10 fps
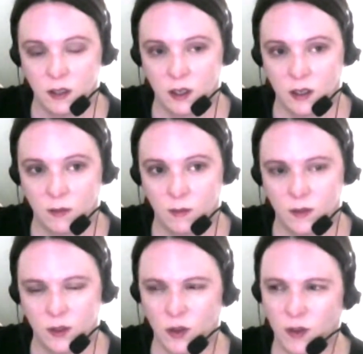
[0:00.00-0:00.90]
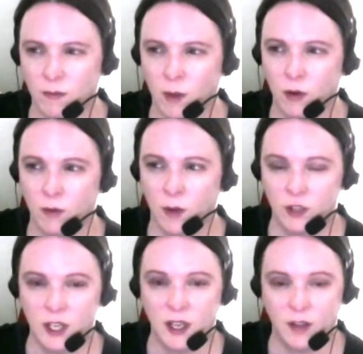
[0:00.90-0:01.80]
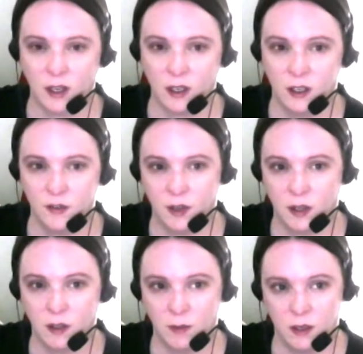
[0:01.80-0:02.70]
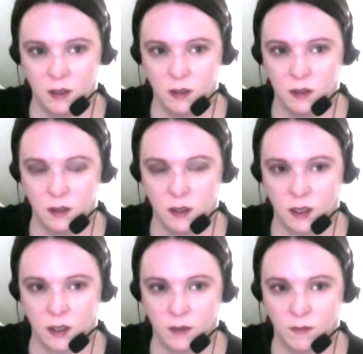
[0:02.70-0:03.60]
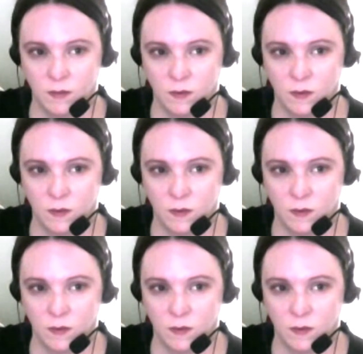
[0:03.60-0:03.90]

and sort of motivic development, and